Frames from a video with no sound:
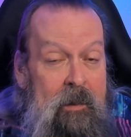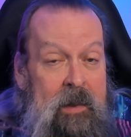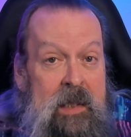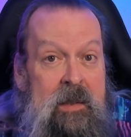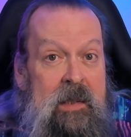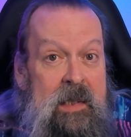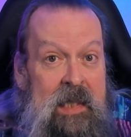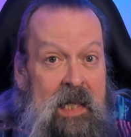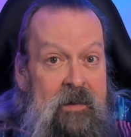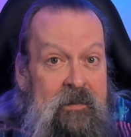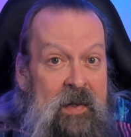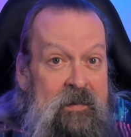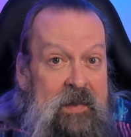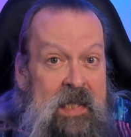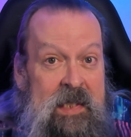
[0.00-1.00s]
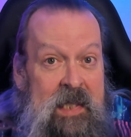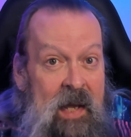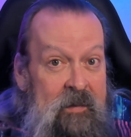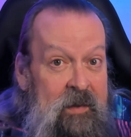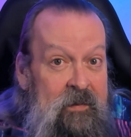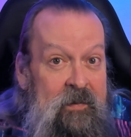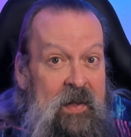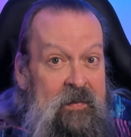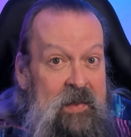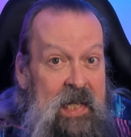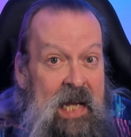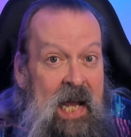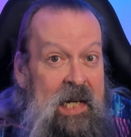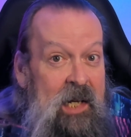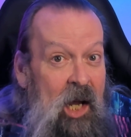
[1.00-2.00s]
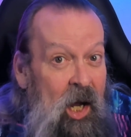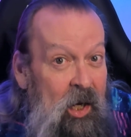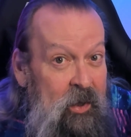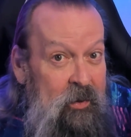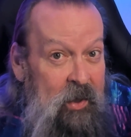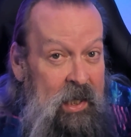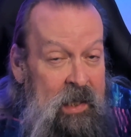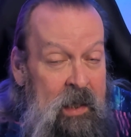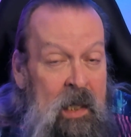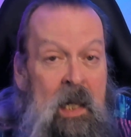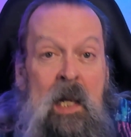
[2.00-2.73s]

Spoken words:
which is like 5700, 5800,